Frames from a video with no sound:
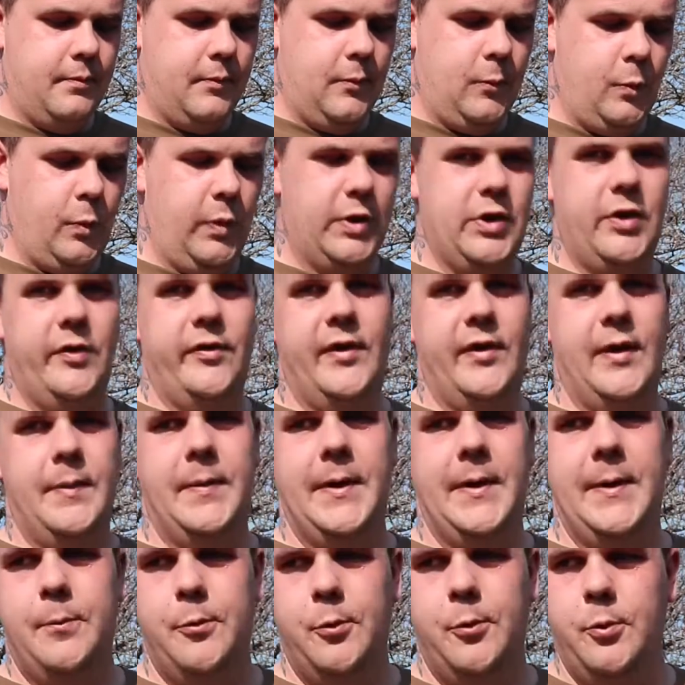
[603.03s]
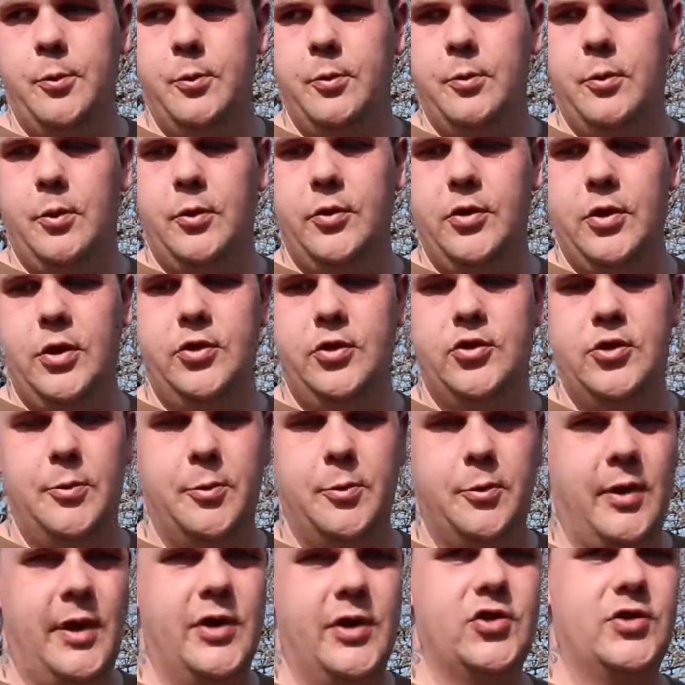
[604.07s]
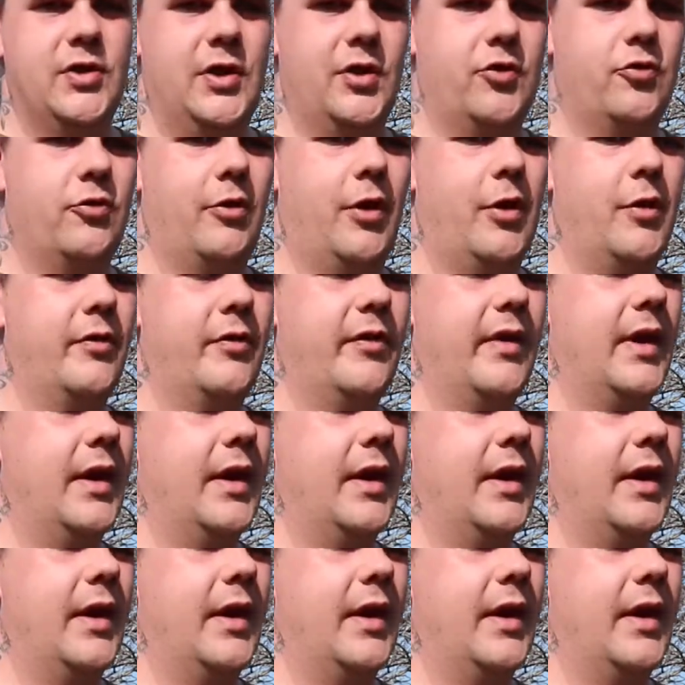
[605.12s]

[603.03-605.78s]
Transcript: when you see people on YouTube crashing their drones,